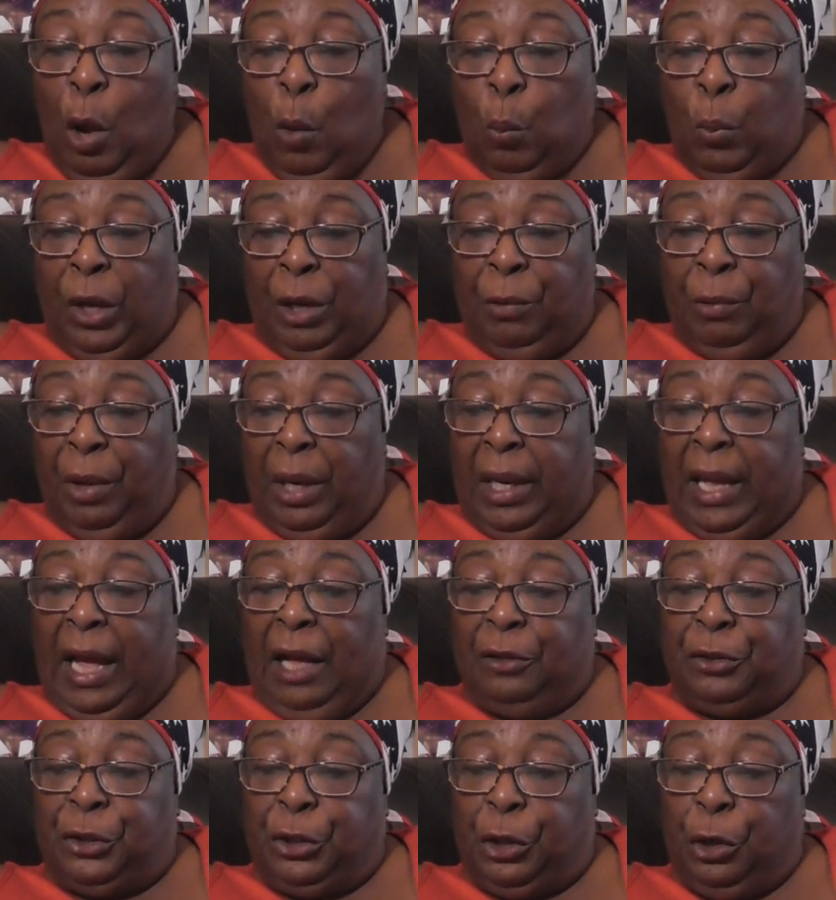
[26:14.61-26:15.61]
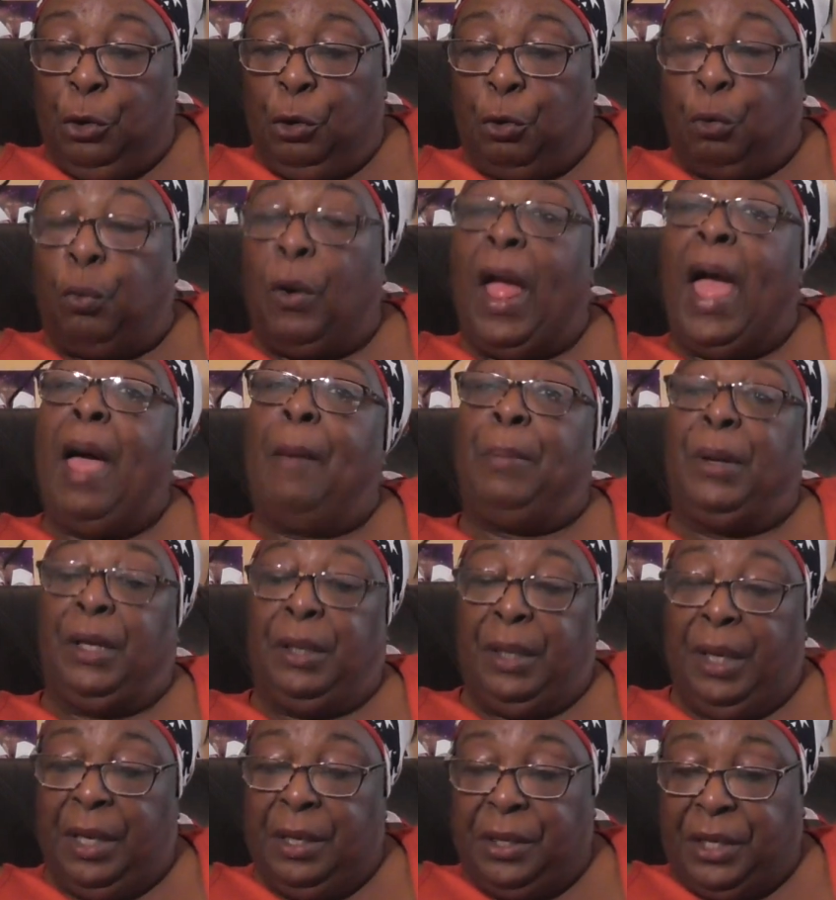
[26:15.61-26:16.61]
we were allowed to go
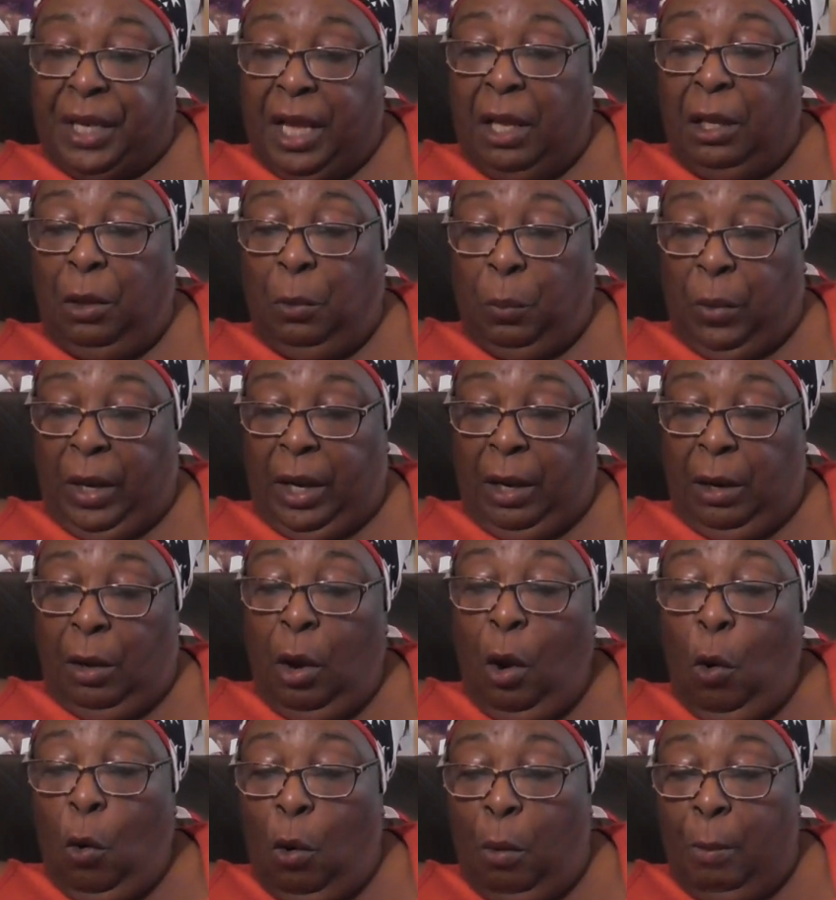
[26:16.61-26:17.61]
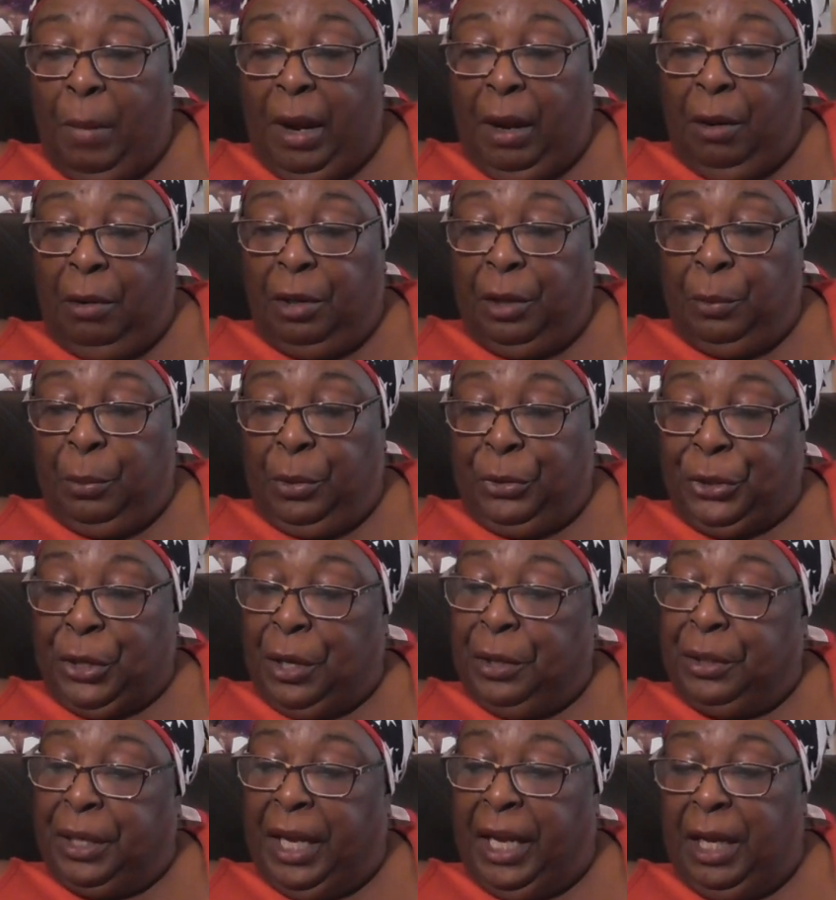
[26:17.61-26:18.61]
crabbing in Delaware or Maryland with
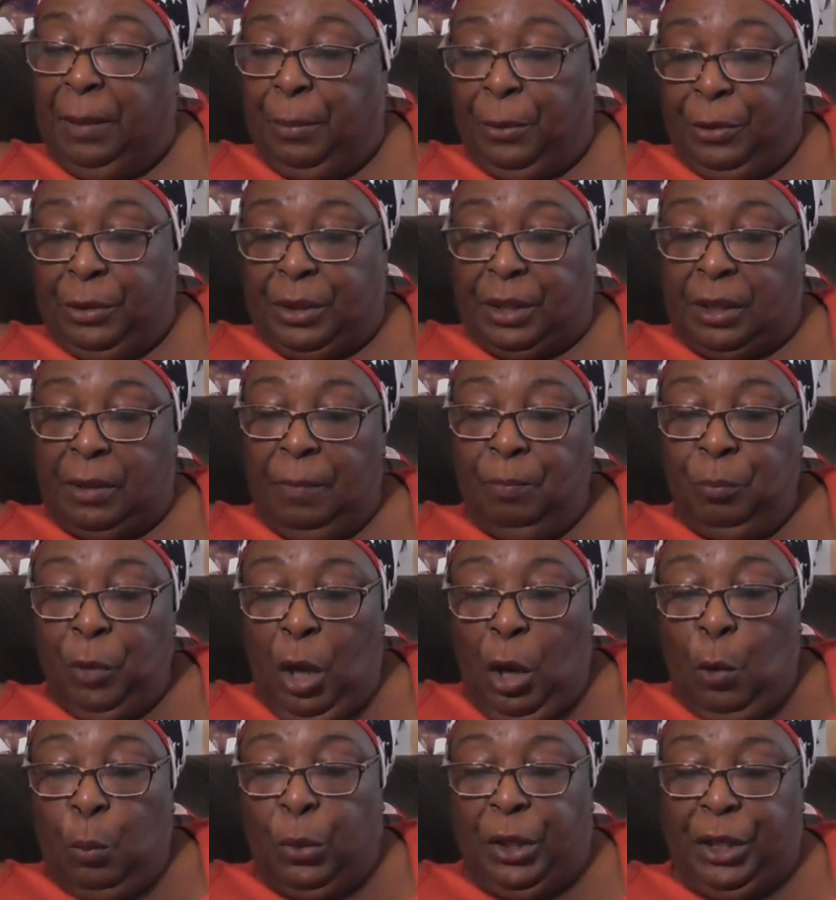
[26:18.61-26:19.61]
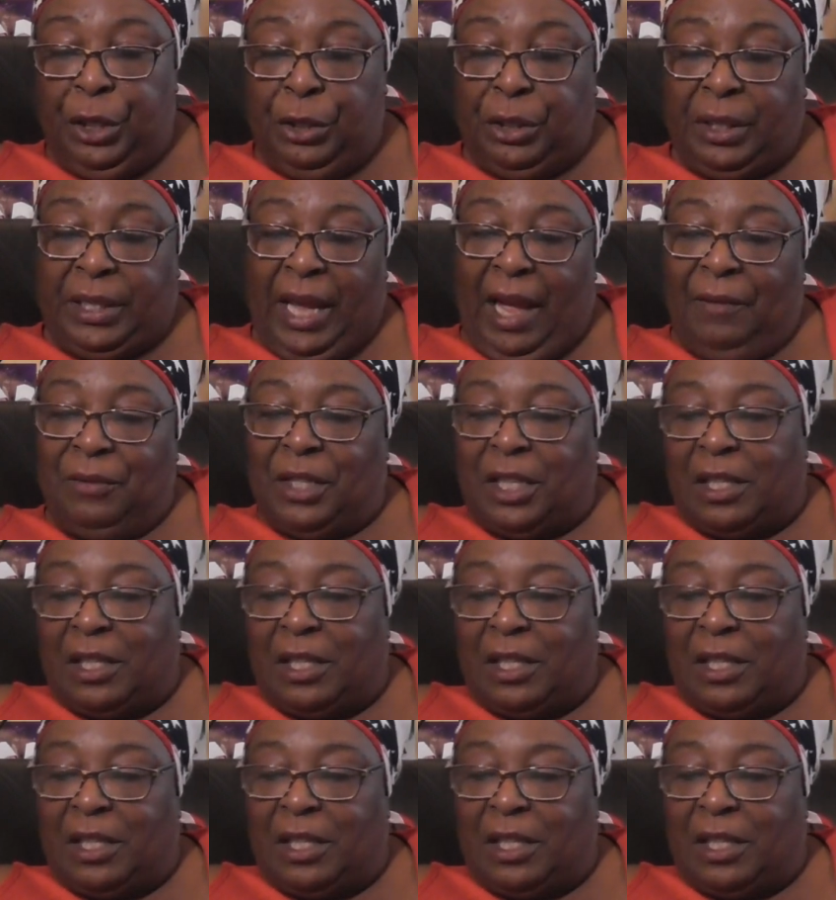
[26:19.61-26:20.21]
our neighbors. We used to have